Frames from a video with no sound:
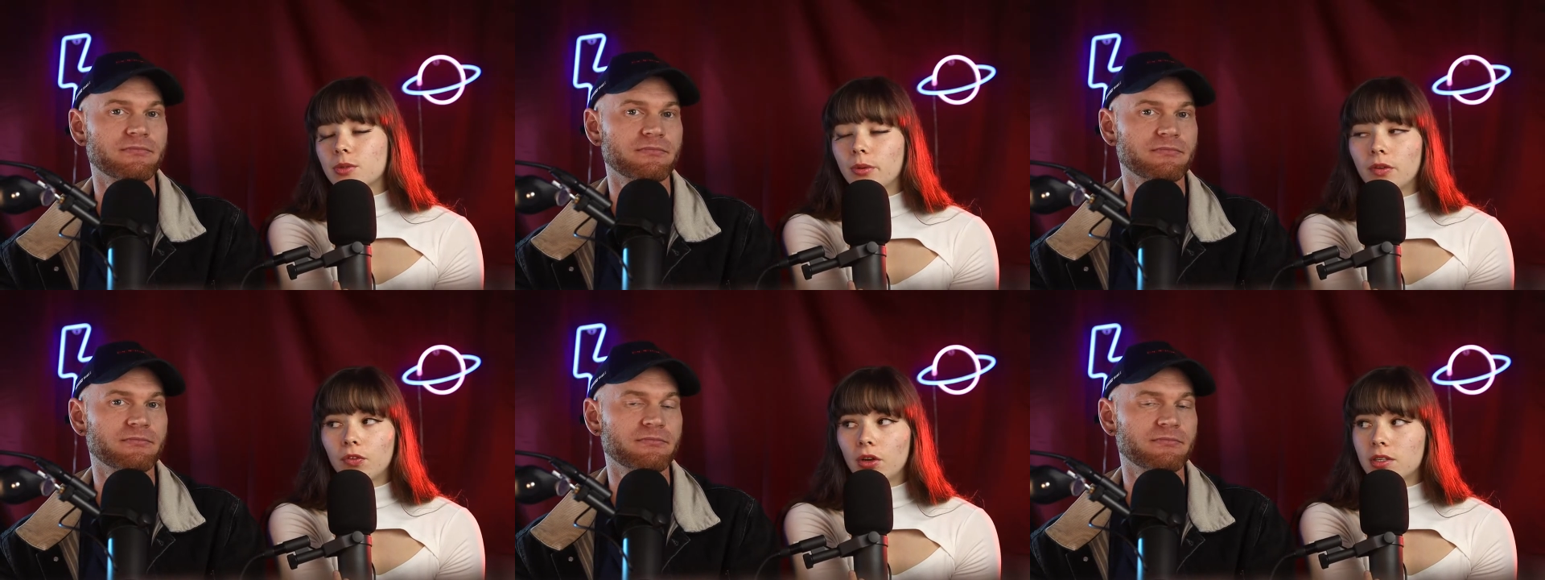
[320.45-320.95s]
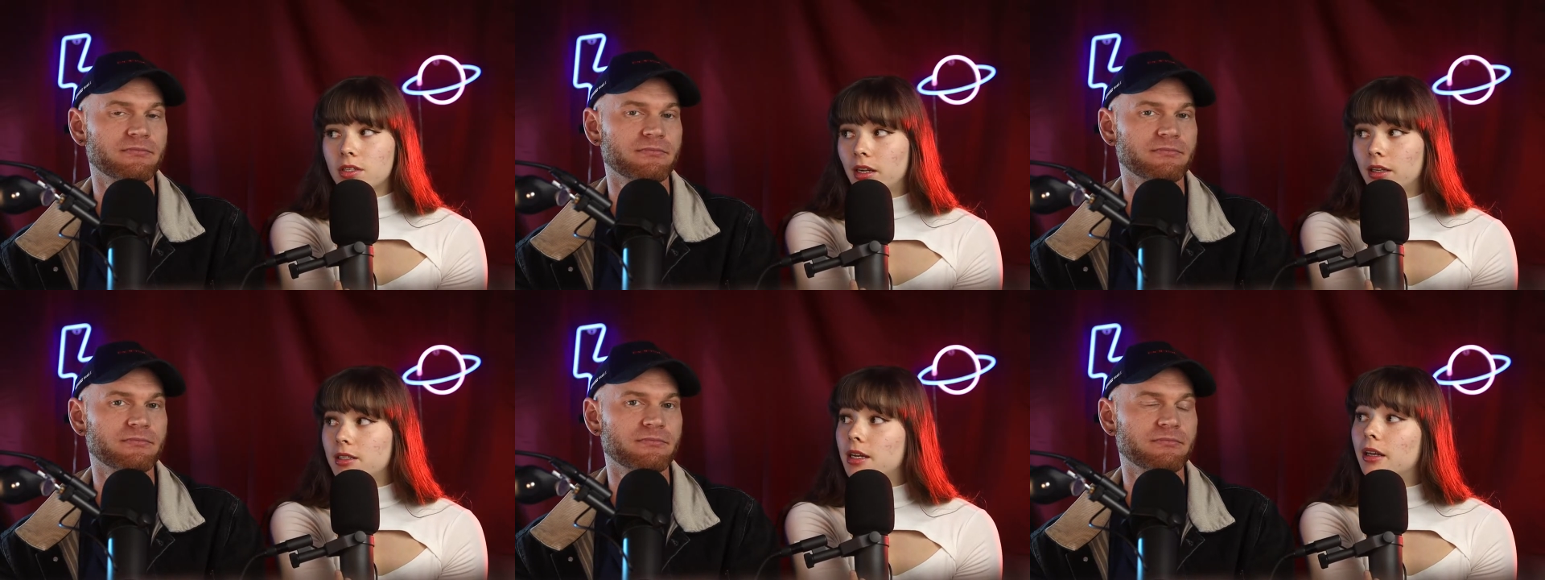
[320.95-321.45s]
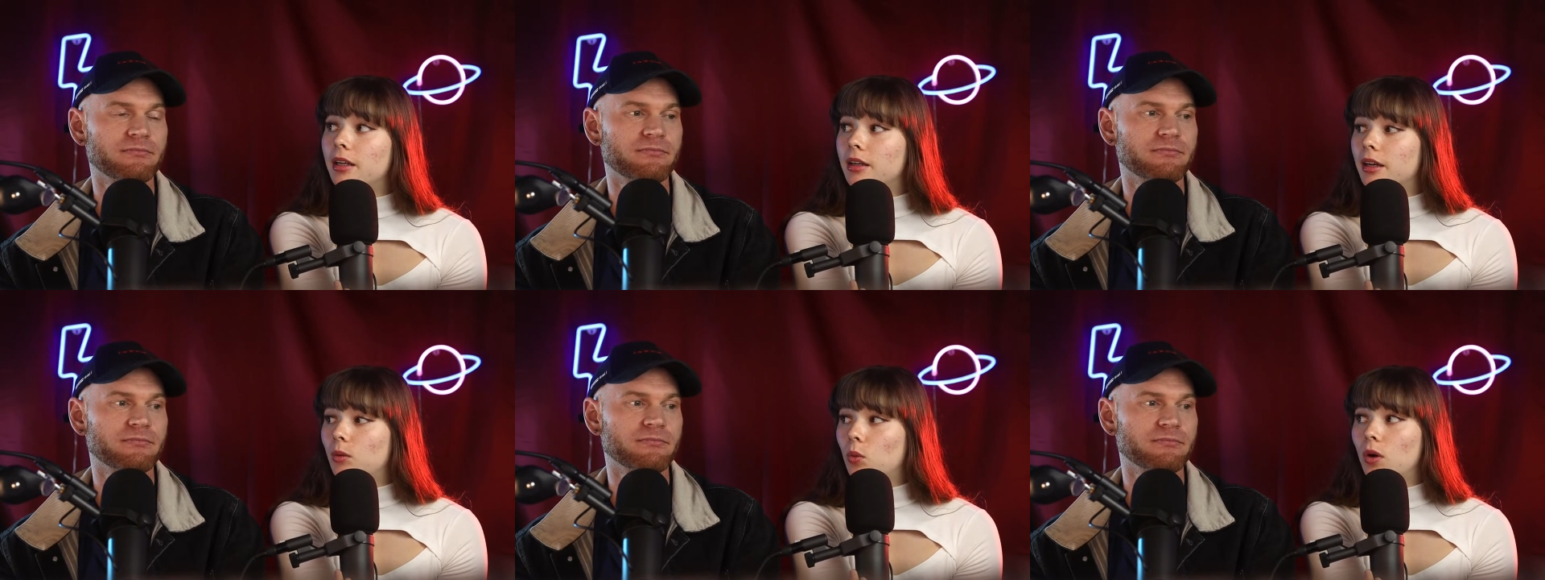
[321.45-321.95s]
Speaker 1: when we first started dating,
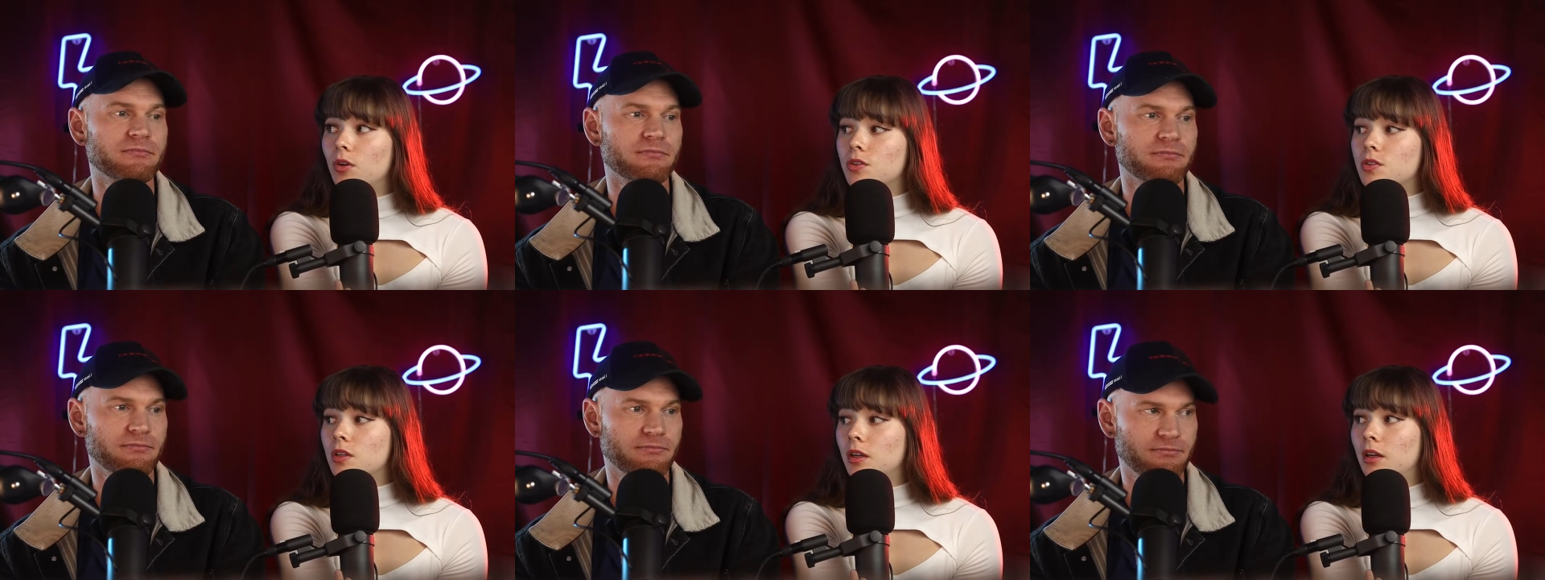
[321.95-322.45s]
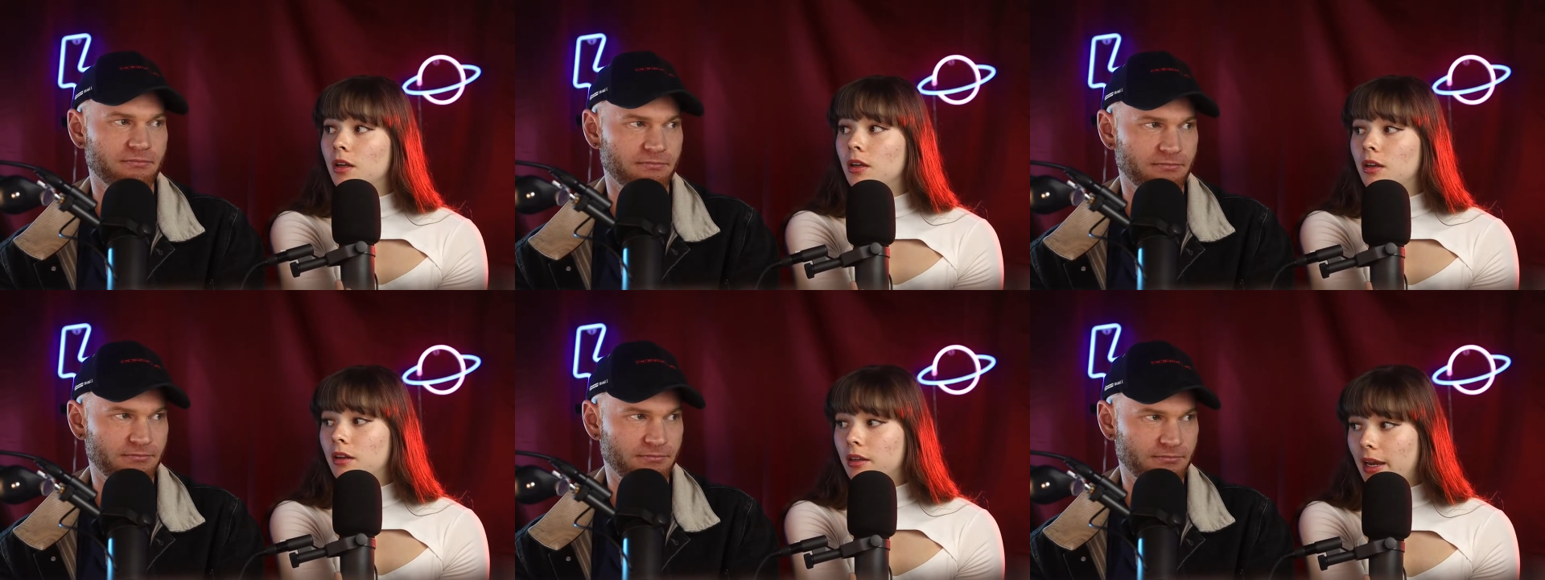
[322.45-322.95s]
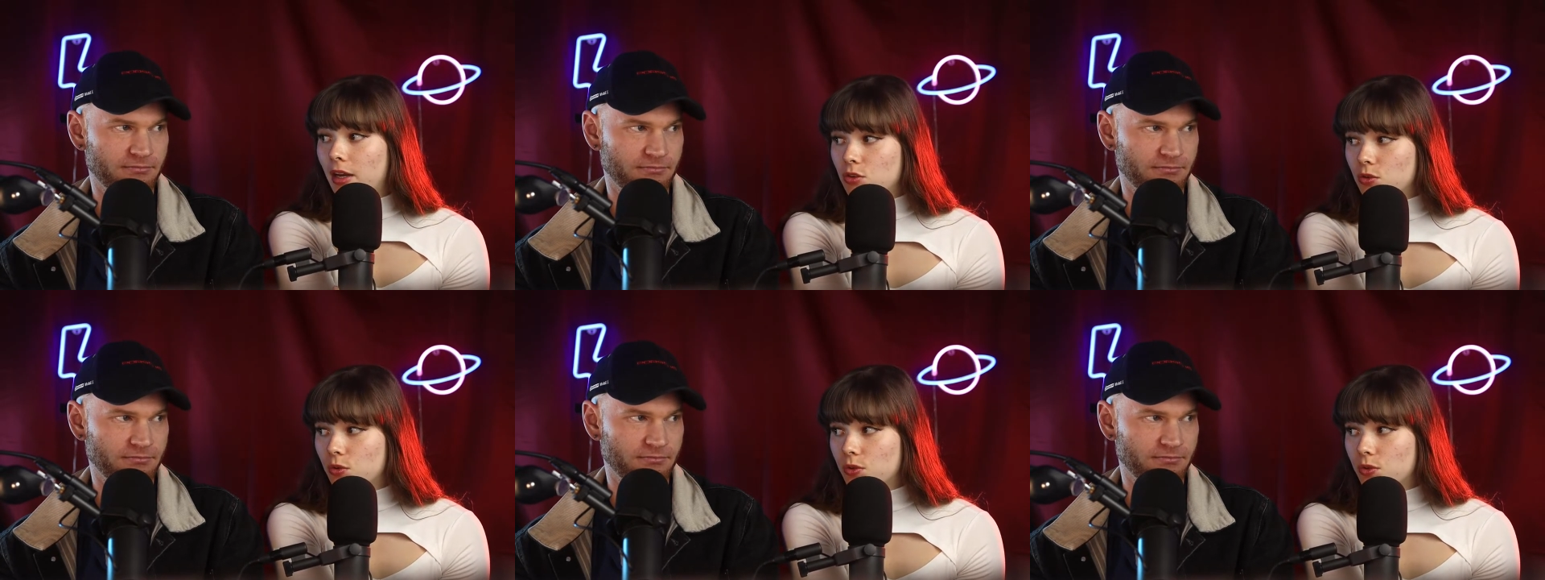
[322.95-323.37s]
it was casual.